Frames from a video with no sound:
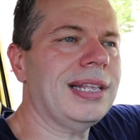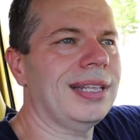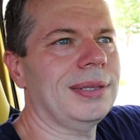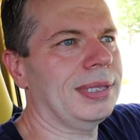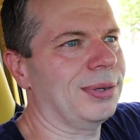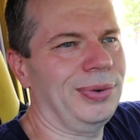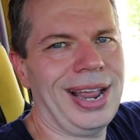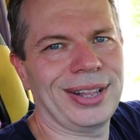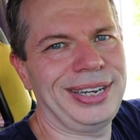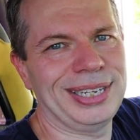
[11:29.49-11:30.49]
Eh, eh, the
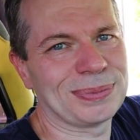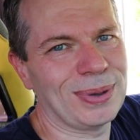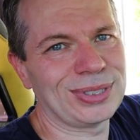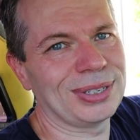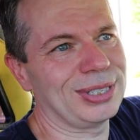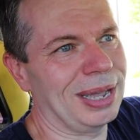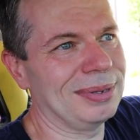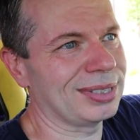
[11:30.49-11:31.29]
reality is, most of the time,